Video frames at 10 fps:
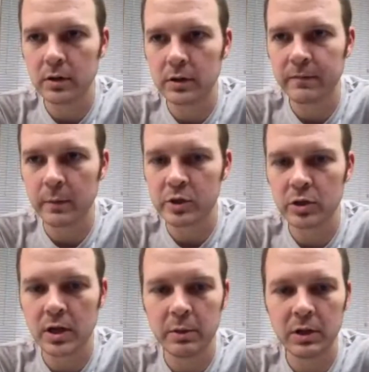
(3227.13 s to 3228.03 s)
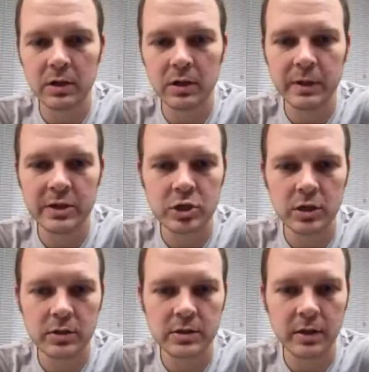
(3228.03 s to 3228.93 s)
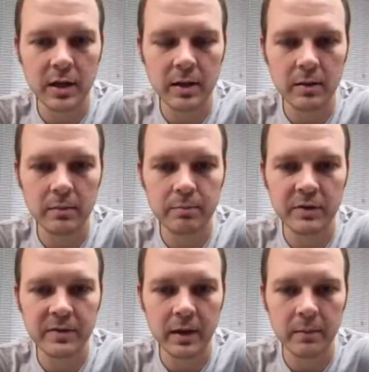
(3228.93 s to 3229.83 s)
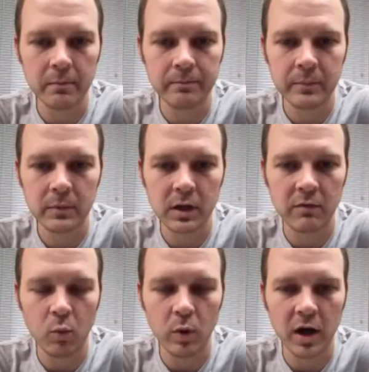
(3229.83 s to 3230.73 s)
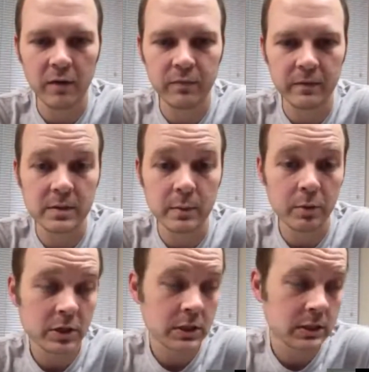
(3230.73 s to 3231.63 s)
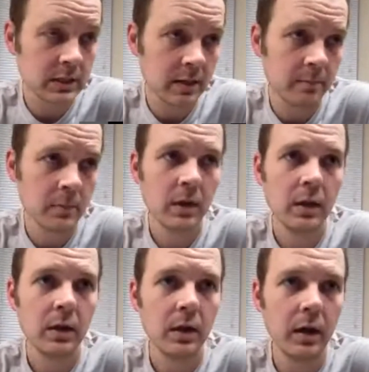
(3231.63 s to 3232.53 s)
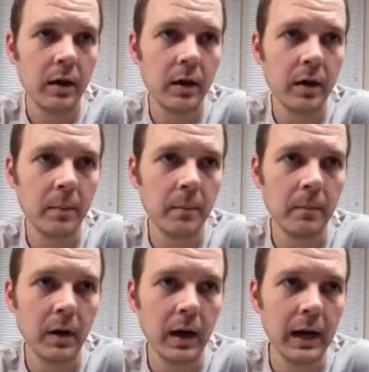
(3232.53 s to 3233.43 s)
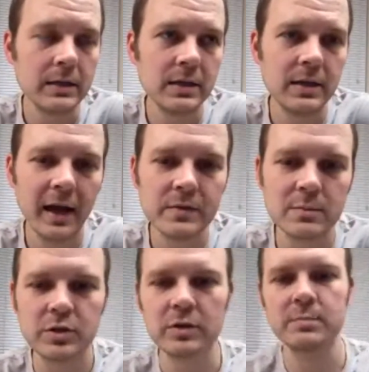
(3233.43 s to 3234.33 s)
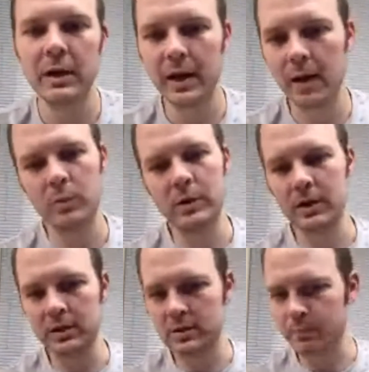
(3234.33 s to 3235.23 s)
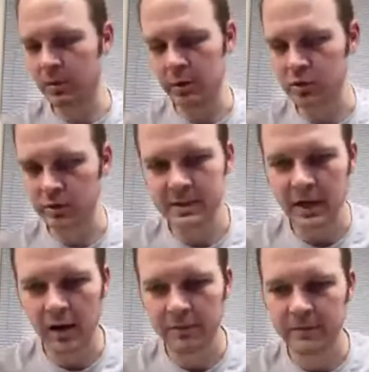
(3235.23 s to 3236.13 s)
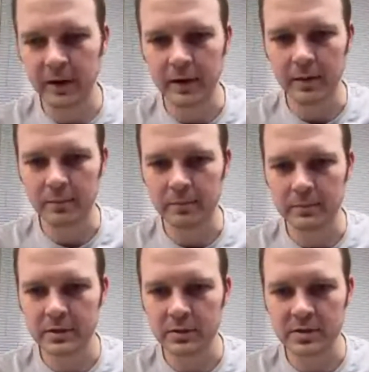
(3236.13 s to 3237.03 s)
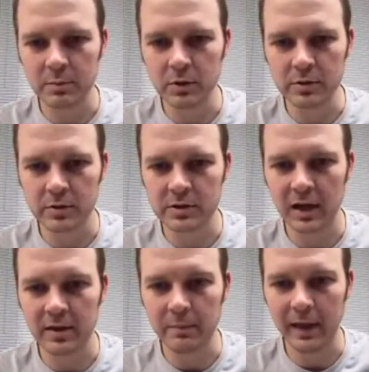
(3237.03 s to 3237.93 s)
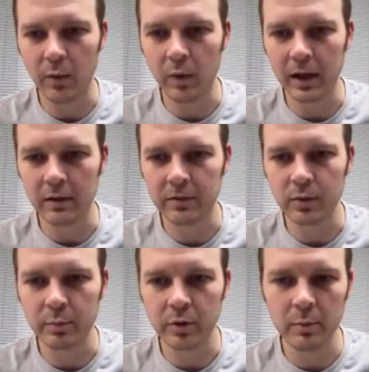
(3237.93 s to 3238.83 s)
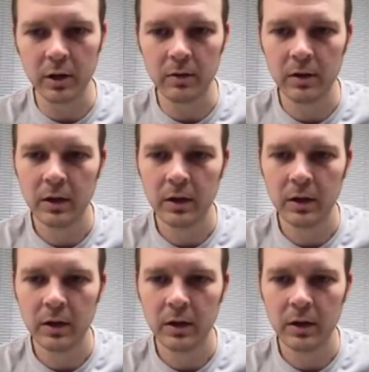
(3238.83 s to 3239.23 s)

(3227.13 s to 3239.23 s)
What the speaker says: from a shirt company called Spreadshirt. So they print them kind of a one-off if somebody purchases them. I did have some shirts made up and we did promotional stuff. So some users got them that way through a promo.